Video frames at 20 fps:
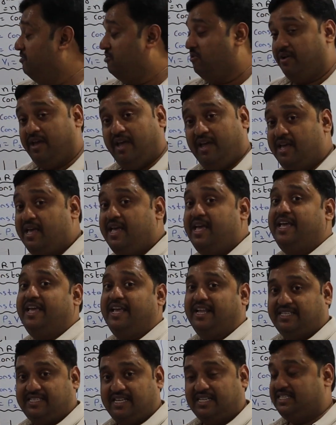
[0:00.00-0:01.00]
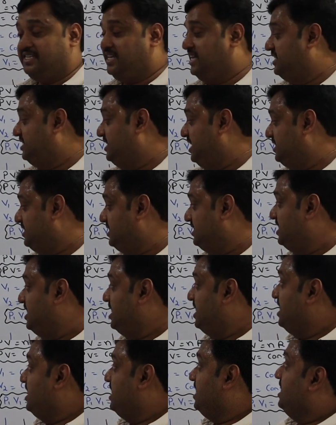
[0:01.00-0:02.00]
Okay, in such cases,
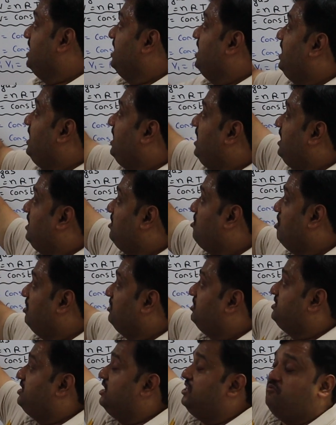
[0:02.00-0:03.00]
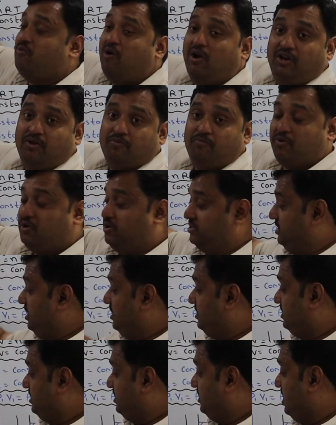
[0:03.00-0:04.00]
in constant volume
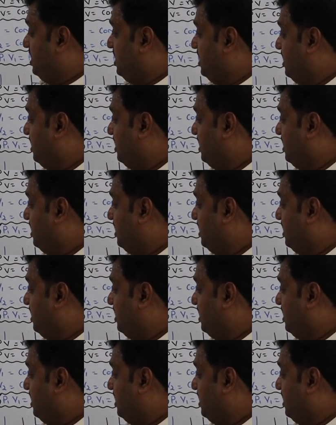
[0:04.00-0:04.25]
process,